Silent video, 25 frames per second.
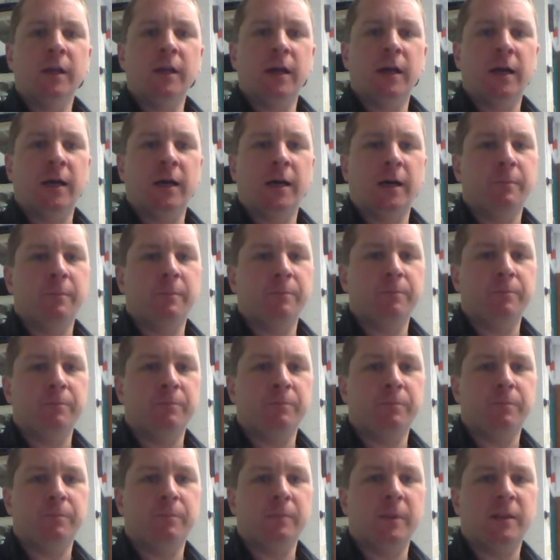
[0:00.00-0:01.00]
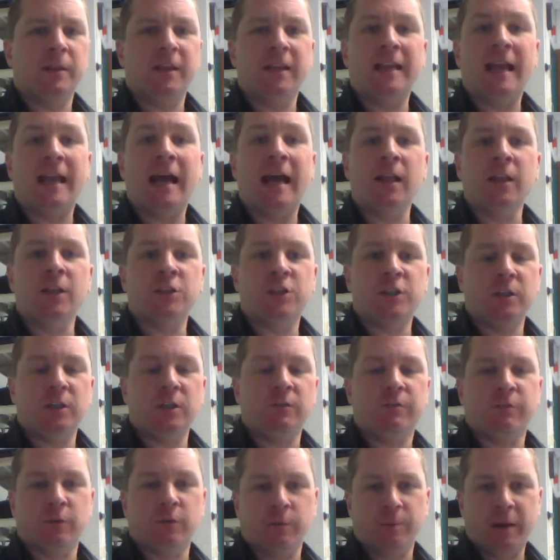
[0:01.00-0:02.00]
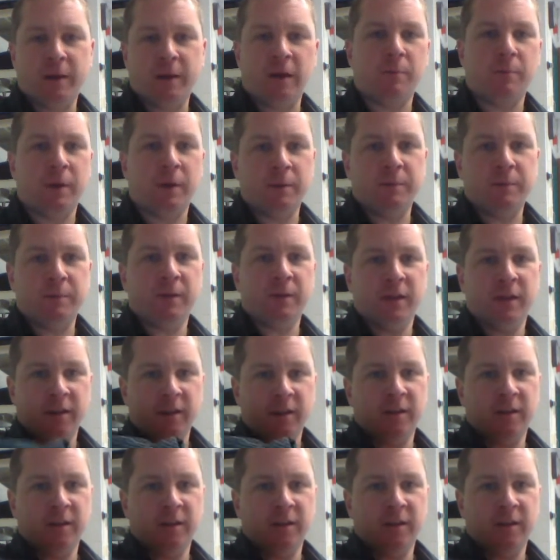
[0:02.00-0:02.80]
The analogy for a parent might be like